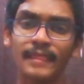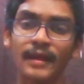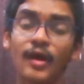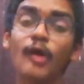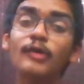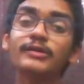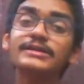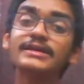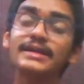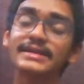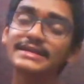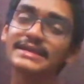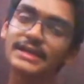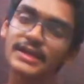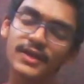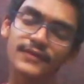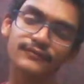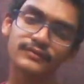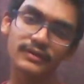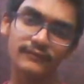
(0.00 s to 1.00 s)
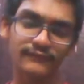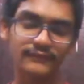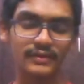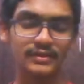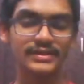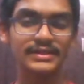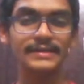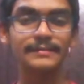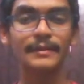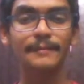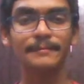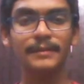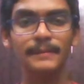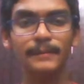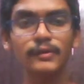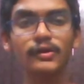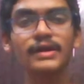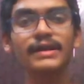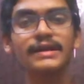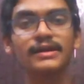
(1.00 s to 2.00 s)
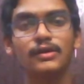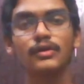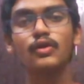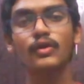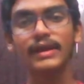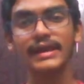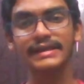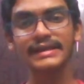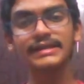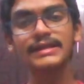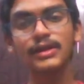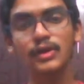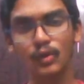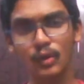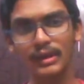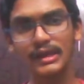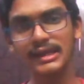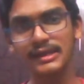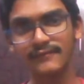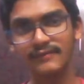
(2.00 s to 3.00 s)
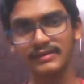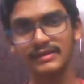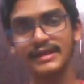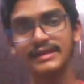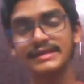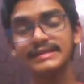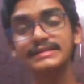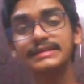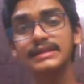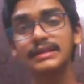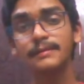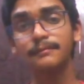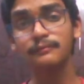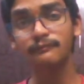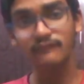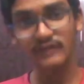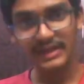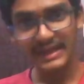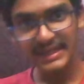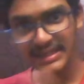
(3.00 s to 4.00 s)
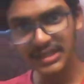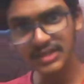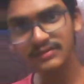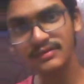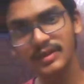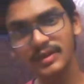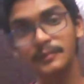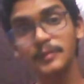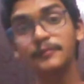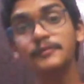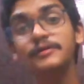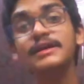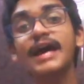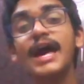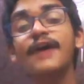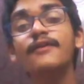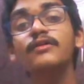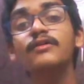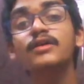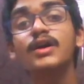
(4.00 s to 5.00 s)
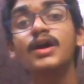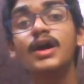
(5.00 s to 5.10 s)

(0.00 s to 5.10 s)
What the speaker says: also the people who are located at the local level, that is the villages or the people who have